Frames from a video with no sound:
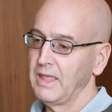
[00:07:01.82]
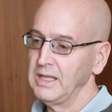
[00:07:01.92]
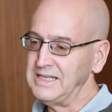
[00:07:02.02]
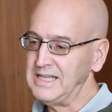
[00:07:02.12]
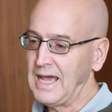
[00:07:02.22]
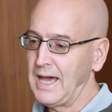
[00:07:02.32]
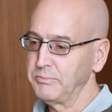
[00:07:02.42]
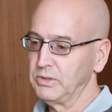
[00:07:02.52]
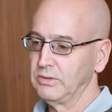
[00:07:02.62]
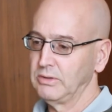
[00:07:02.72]

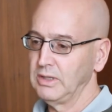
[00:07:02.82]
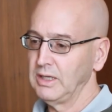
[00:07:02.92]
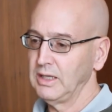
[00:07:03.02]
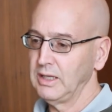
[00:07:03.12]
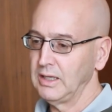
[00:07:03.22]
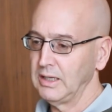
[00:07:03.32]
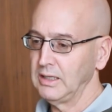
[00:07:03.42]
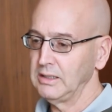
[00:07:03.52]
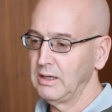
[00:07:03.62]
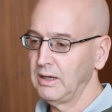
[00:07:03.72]
adapt
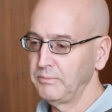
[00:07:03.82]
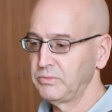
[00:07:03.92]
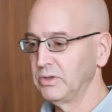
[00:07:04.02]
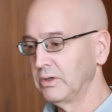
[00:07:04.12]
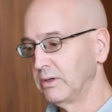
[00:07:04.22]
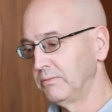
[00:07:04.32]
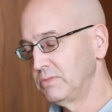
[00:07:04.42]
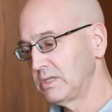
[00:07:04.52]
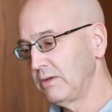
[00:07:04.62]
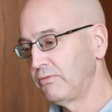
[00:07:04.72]
up to,
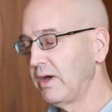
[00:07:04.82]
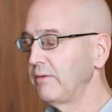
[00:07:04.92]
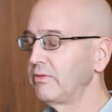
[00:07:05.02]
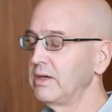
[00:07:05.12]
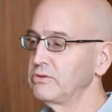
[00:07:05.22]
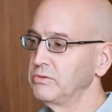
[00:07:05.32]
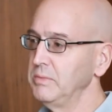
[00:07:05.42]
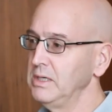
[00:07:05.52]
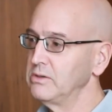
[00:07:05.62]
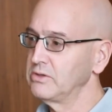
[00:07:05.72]
say, 5,000
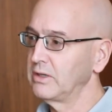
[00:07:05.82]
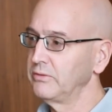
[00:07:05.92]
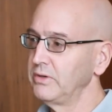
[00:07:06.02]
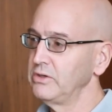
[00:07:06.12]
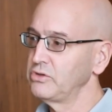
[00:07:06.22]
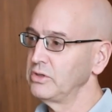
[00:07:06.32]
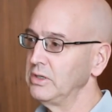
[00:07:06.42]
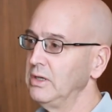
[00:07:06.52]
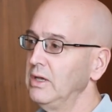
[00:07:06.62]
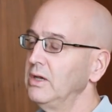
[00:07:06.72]
meters
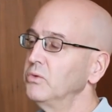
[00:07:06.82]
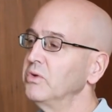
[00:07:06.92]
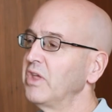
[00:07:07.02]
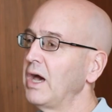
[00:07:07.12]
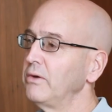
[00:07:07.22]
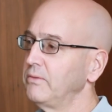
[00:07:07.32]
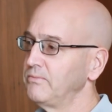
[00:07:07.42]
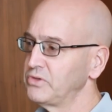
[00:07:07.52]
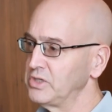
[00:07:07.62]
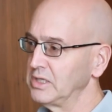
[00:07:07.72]
elevation
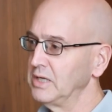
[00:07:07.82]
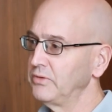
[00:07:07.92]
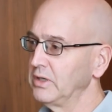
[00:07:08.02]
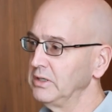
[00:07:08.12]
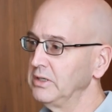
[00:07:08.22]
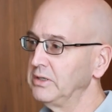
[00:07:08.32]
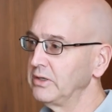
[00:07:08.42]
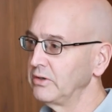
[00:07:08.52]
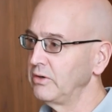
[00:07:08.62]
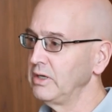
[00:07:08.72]
without significant
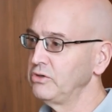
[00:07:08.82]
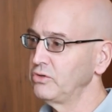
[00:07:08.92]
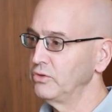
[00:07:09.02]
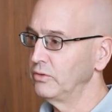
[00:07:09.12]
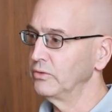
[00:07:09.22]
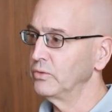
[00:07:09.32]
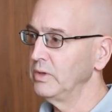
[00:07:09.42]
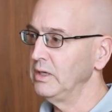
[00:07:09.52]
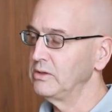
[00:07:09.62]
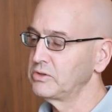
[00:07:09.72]
deterioration over
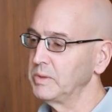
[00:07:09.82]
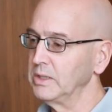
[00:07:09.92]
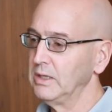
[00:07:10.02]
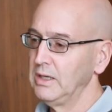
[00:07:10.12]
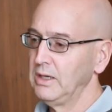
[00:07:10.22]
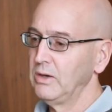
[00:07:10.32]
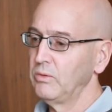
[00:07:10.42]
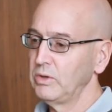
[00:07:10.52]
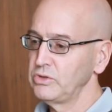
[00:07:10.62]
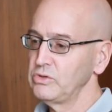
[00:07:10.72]
weeks. But
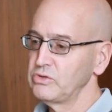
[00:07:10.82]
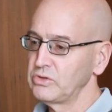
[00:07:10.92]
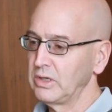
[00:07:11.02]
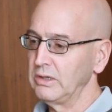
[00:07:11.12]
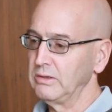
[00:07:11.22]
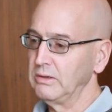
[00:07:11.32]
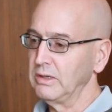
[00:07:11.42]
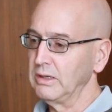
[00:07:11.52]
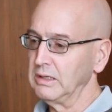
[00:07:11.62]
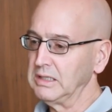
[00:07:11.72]
once you start
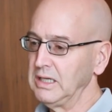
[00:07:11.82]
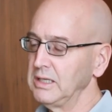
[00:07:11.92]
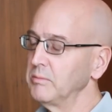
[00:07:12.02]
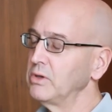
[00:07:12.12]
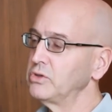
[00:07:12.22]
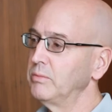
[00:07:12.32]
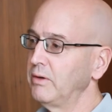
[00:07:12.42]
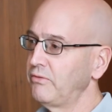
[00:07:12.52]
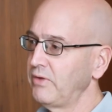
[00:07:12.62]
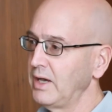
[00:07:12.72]
getting much
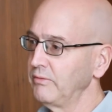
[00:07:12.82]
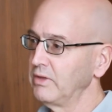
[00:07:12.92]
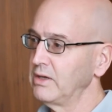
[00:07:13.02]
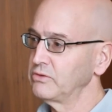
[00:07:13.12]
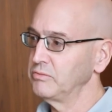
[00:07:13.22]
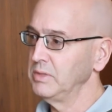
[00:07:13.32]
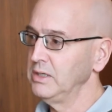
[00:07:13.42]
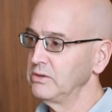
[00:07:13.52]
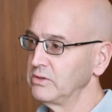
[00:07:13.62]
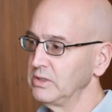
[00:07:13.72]
above 5,000
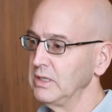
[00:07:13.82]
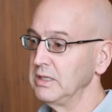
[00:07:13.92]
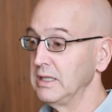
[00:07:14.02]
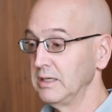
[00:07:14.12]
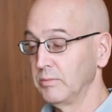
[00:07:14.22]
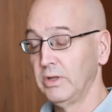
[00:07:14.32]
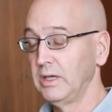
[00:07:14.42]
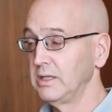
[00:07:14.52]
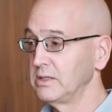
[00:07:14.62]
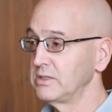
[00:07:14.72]
meters, and in the
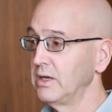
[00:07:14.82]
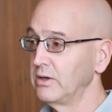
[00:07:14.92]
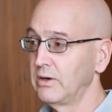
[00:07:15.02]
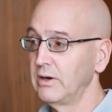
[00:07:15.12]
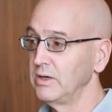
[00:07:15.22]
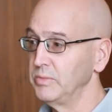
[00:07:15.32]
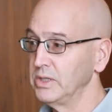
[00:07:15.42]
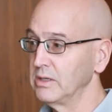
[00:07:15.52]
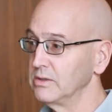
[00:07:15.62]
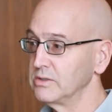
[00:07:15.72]
Himalaya, that's not hard
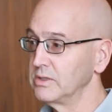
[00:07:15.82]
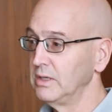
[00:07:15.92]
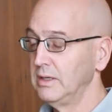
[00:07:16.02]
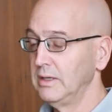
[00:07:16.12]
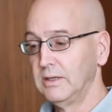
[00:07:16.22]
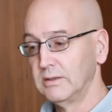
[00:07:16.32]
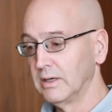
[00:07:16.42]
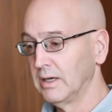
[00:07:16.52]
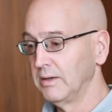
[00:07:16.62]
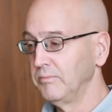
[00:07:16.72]
because
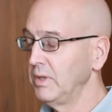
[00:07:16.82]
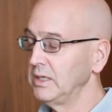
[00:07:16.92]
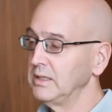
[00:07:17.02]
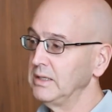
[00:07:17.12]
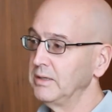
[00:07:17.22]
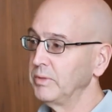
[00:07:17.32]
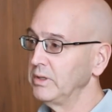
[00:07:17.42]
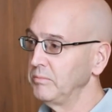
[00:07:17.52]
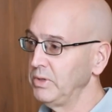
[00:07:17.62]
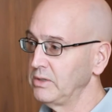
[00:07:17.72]
many of the
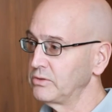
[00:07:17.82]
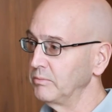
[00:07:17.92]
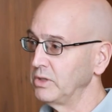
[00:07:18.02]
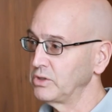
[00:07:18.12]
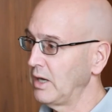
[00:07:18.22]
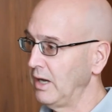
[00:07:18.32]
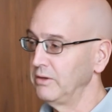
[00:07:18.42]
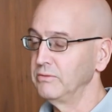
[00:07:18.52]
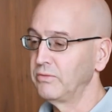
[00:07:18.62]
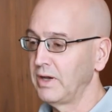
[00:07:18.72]
Himalayan peaks are much higher
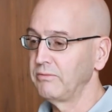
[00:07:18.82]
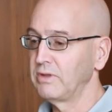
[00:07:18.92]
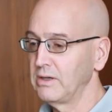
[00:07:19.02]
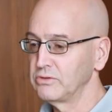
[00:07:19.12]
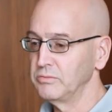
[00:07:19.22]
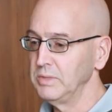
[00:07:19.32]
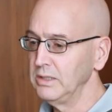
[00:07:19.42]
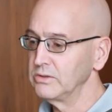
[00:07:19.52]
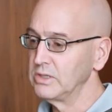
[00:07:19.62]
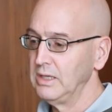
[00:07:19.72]
than 5,000
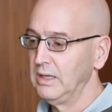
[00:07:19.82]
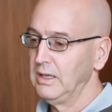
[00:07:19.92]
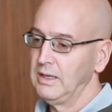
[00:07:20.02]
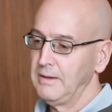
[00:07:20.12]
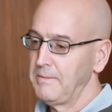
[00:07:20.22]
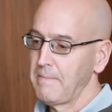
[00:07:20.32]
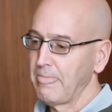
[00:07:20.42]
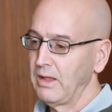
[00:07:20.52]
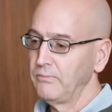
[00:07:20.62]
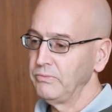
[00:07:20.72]
meters.
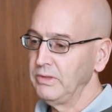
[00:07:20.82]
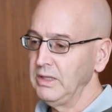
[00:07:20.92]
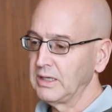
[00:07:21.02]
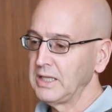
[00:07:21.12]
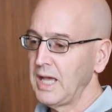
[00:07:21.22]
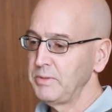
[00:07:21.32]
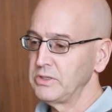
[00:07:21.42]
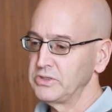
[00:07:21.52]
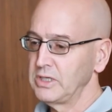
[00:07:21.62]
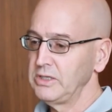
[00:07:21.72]
The
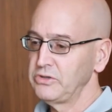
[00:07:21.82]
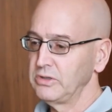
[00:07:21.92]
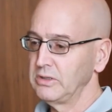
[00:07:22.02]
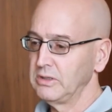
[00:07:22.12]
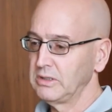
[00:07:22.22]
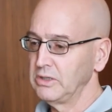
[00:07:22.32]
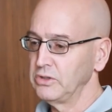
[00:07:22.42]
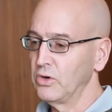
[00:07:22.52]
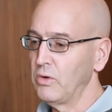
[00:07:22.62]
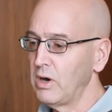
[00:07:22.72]
acclimatization can
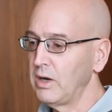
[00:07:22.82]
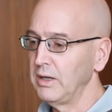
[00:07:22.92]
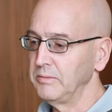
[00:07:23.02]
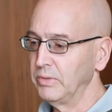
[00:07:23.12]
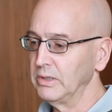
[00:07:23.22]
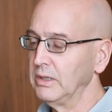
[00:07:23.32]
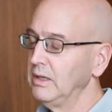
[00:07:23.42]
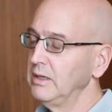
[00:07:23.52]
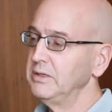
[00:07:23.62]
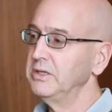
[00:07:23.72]
go on, but
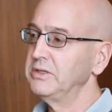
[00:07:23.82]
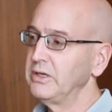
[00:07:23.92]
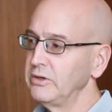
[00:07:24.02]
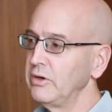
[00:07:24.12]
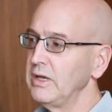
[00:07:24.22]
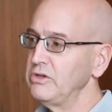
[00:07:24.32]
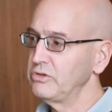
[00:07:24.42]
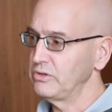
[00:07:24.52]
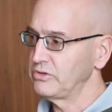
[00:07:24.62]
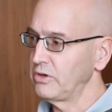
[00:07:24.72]

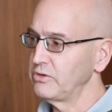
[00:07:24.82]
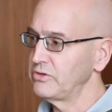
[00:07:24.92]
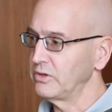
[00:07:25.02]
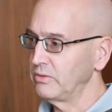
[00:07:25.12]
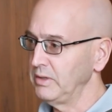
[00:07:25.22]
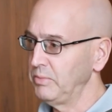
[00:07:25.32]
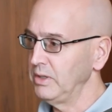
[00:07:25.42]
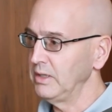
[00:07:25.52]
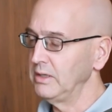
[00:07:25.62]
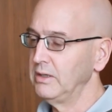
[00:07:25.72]
deterioration starts to creep
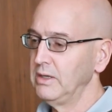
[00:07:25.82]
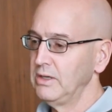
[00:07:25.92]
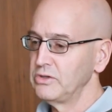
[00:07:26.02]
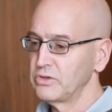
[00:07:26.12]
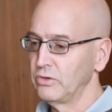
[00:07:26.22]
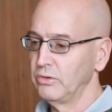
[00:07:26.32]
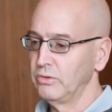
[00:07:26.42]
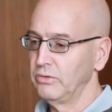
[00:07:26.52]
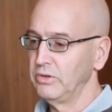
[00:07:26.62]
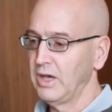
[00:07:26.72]
in. Yeah.
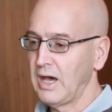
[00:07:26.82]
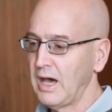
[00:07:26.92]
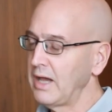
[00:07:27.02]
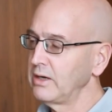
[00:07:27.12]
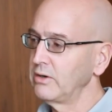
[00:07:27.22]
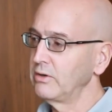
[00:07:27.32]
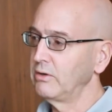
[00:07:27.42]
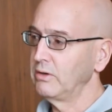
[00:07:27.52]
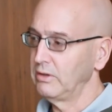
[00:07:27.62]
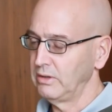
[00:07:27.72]
So the
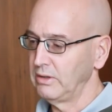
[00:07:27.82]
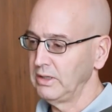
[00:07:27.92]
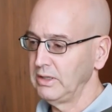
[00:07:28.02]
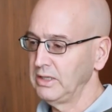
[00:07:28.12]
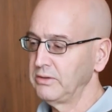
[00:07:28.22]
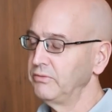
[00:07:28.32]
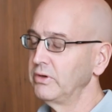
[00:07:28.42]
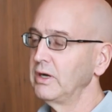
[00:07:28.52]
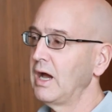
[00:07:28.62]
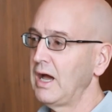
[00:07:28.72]
higher, at the
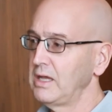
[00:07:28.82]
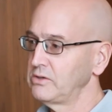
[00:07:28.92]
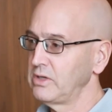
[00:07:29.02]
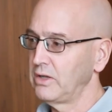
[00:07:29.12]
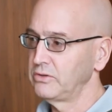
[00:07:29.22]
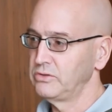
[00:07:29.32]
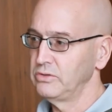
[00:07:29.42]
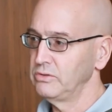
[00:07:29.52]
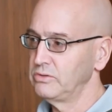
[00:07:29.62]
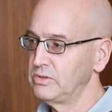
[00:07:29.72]
very highest
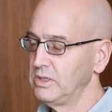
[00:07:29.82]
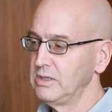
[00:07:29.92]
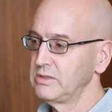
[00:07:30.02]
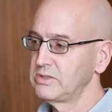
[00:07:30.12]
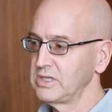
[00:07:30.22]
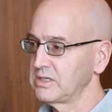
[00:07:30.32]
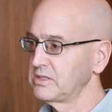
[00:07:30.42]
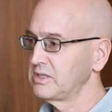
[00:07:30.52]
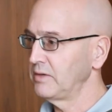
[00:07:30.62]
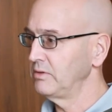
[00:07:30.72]
altitudes, 6,000,
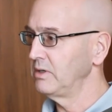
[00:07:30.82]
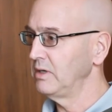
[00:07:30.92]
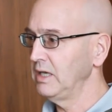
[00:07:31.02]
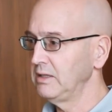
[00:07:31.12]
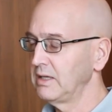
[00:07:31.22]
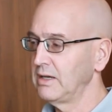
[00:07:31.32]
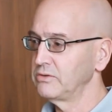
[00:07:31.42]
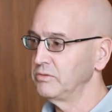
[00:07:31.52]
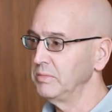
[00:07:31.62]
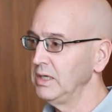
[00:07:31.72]
7,000,
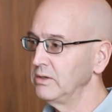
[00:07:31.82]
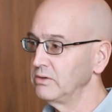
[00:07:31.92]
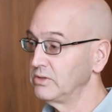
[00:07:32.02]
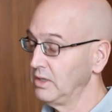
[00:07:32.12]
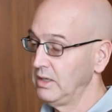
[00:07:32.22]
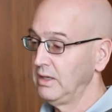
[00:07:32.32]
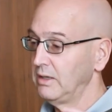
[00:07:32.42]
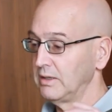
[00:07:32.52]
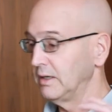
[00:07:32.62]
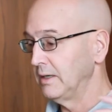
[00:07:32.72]
8,000 meters,
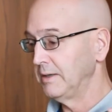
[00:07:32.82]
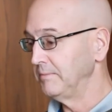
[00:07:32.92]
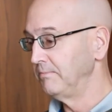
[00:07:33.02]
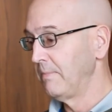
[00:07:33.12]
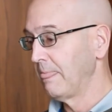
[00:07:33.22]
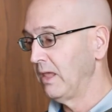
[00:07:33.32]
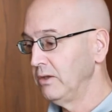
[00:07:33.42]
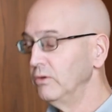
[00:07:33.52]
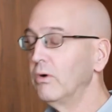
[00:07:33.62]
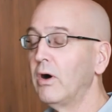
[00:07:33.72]

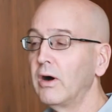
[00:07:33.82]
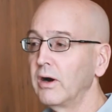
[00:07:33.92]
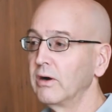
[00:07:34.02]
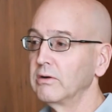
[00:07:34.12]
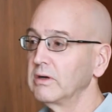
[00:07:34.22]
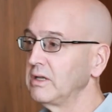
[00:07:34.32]
you are